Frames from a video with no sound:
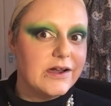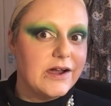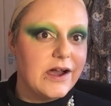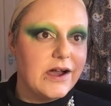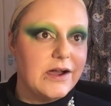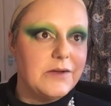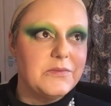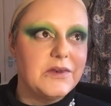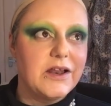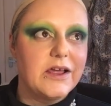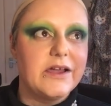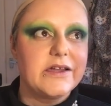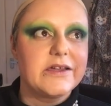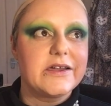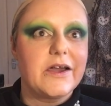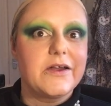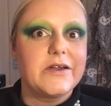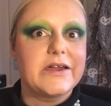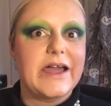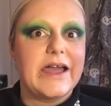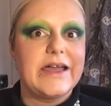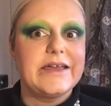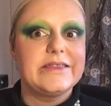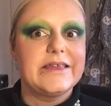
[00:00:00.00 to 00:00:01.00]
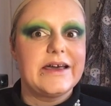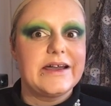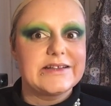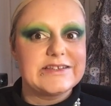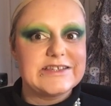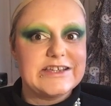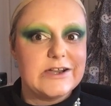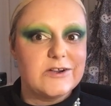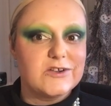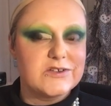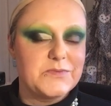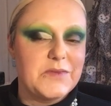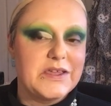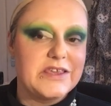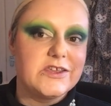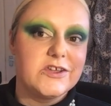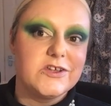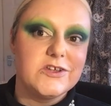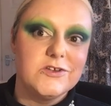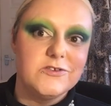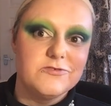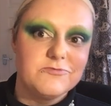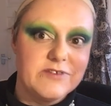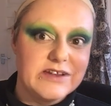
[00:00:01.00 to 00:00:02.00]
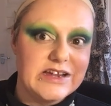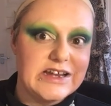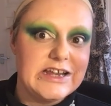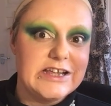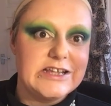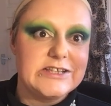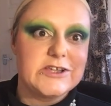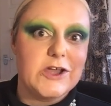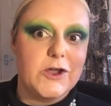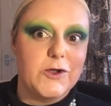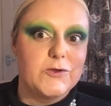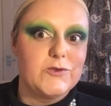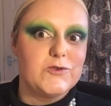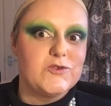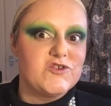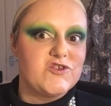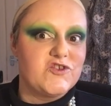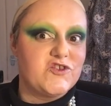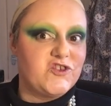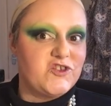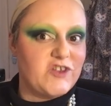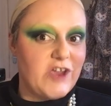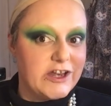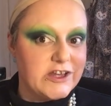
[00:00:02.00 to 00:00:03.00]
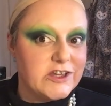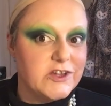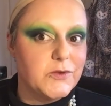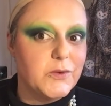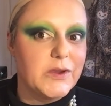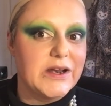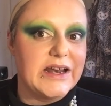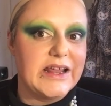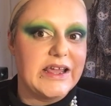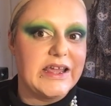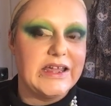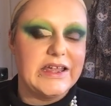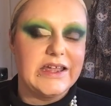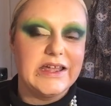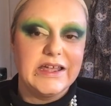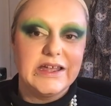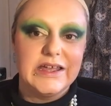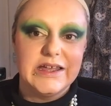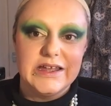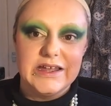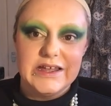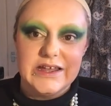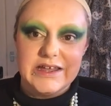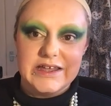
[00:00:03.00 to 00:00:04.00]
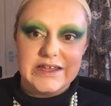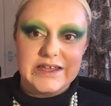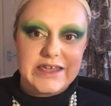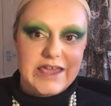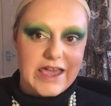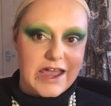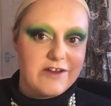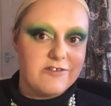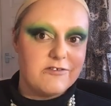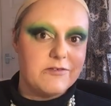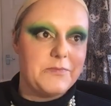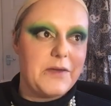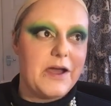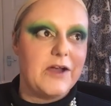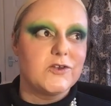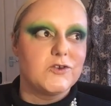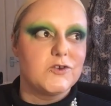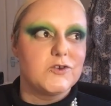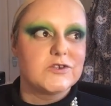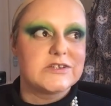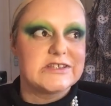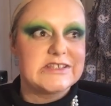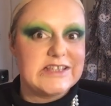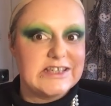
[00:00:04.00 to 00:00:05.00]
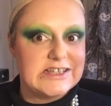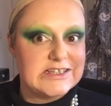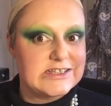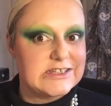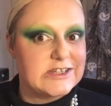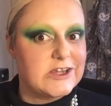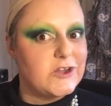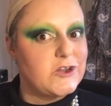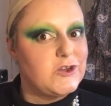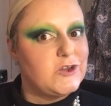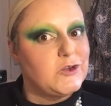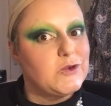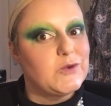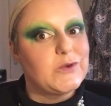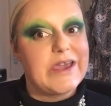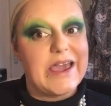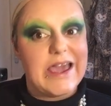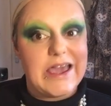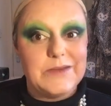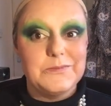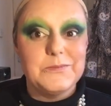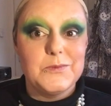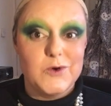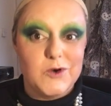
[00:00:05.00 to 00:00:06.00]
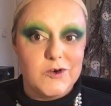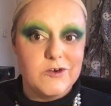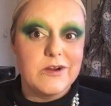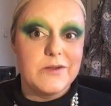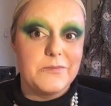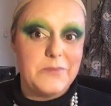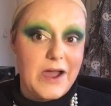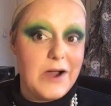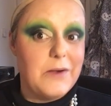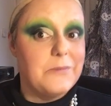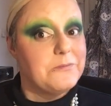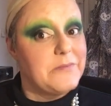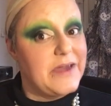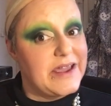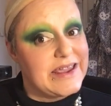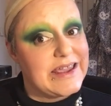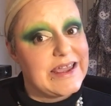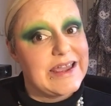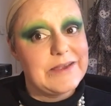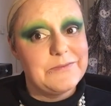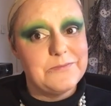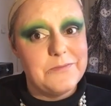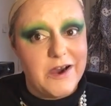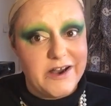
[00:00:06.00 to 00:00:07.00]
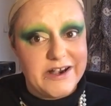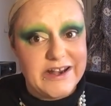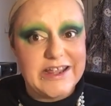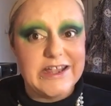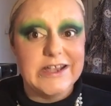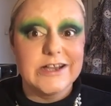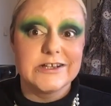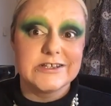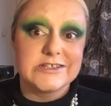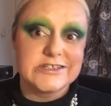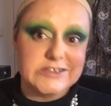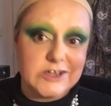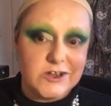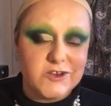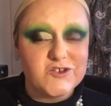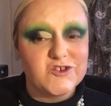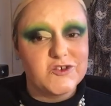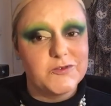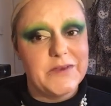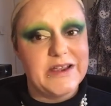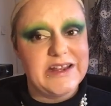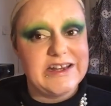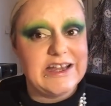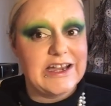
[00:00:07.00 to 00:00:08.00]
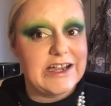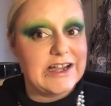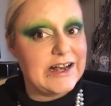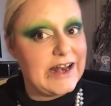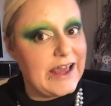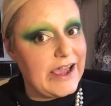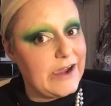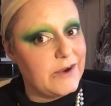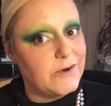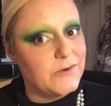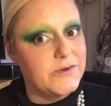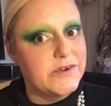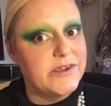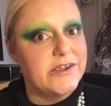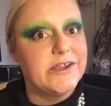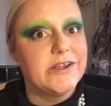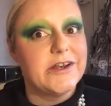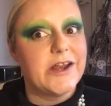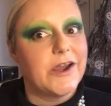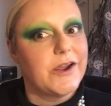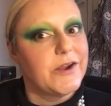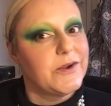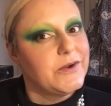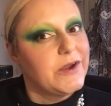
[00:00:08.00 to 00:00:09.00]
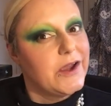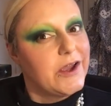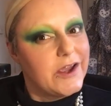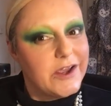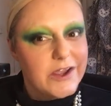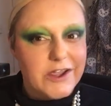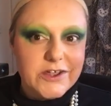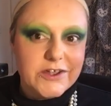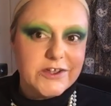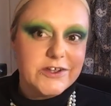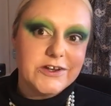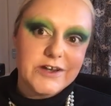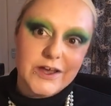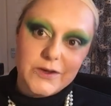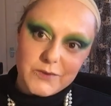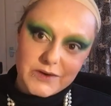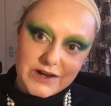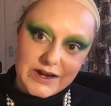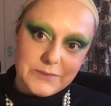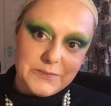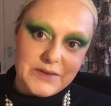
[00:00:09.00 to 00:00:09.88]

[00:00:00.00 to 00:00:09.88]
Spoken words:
I'm like, okay, that tells me that you really don't genuinely care about your sister. You care more about making money and social media clout, you know. You know what I